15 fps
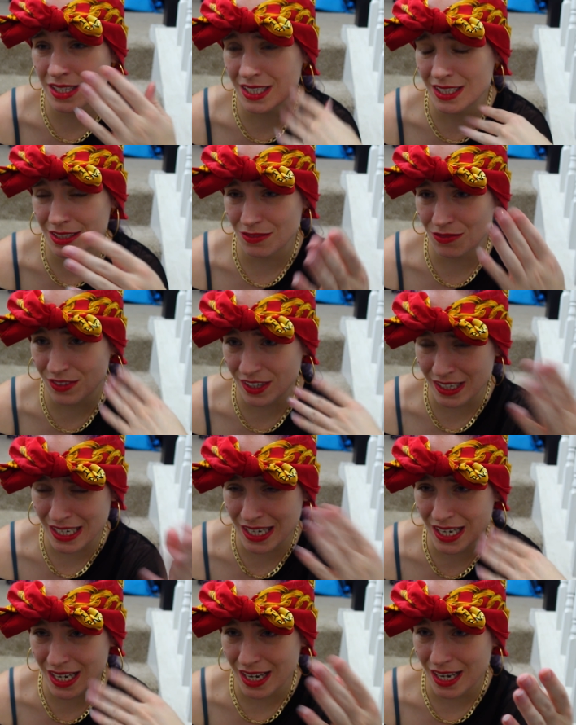think it's
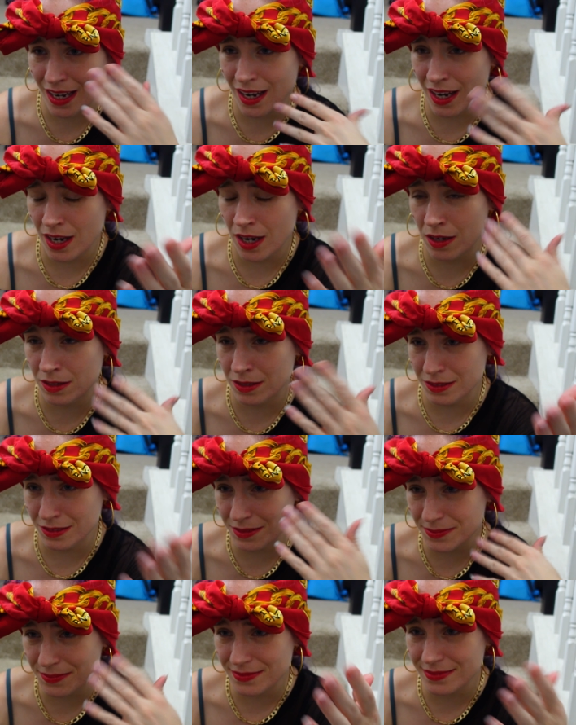funny how
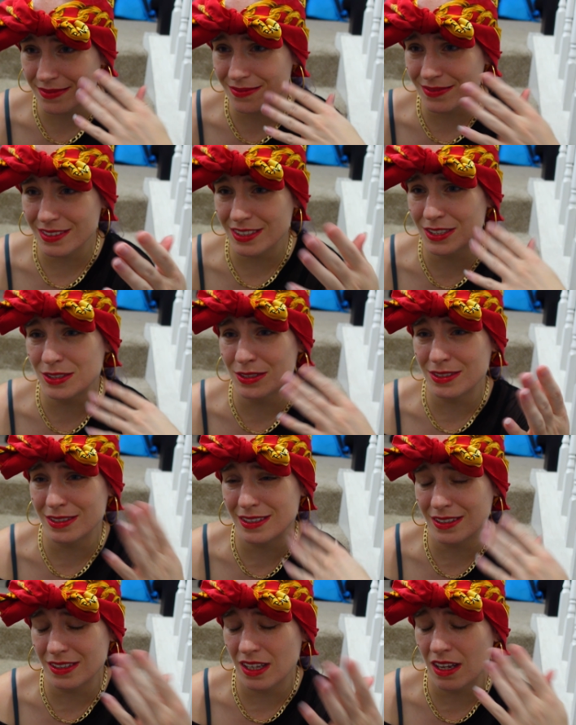you used
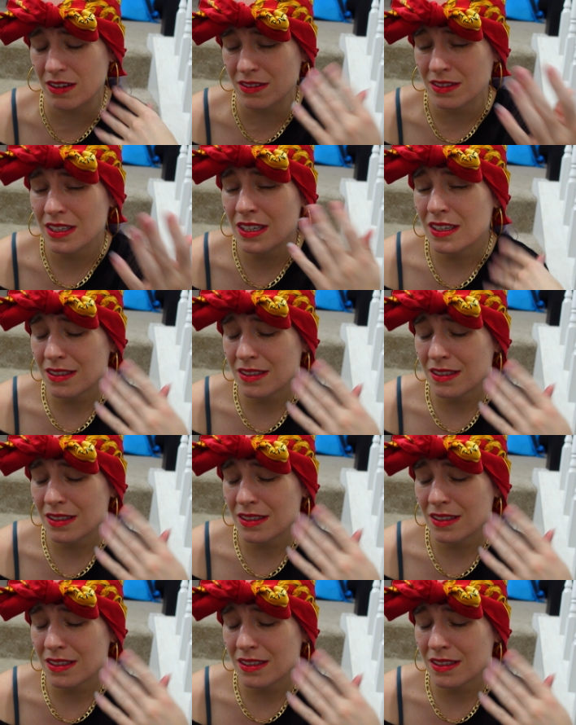to love